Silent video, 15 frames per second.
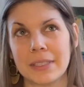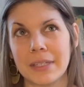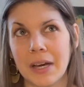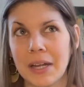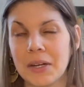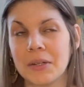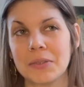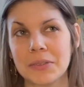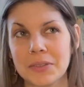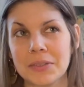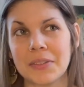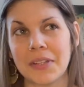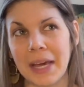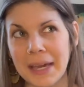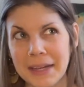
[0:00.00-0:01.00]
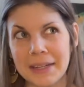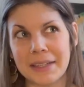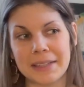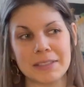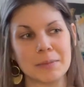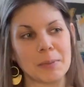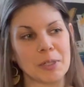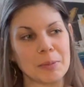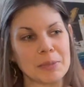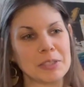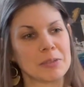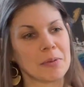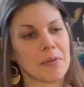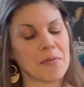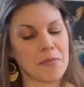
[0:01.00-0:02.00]
don't like
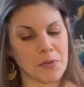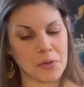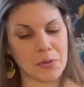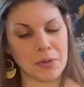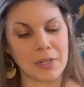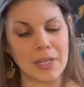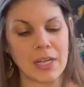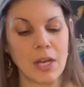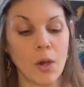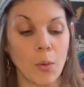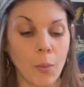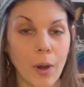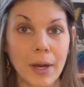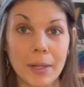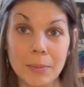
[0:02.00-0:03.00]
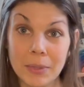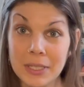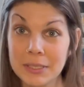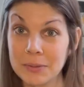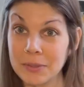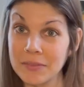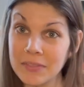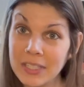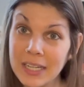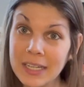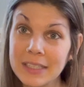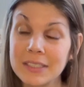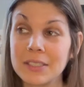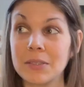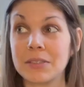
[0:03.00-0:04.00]
experiments with food. One, because we're
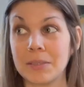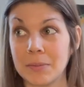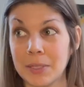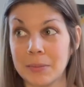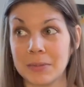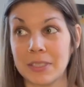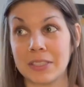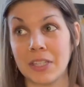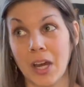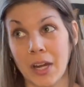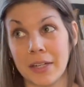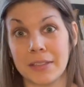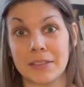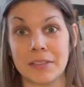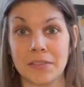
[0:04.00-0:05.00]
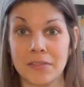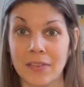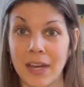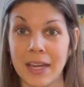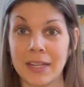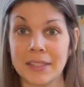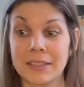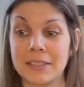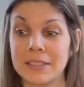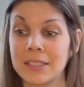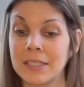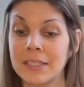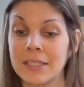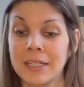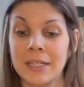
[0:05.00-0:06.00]
vegan, so sometimes it's hard to find
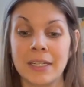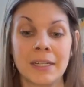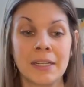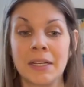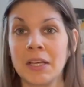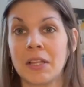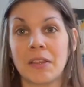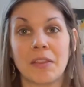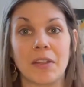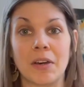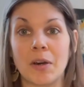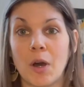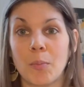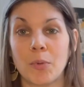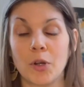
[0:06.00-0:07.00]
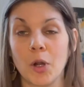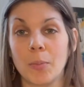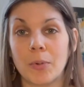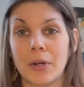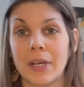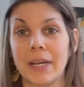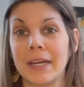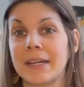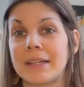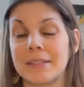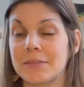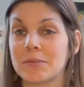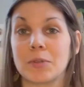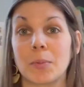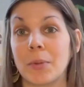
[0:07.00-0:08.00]
the appropriate
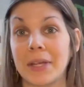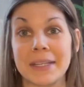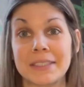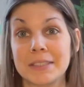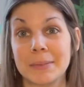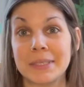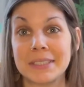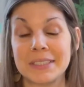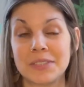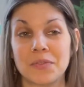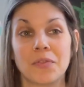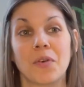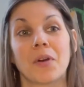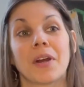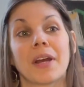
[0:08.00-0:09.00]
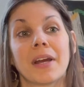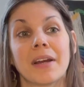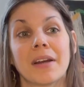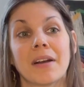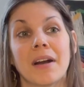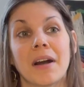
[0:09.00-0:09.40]
replacements for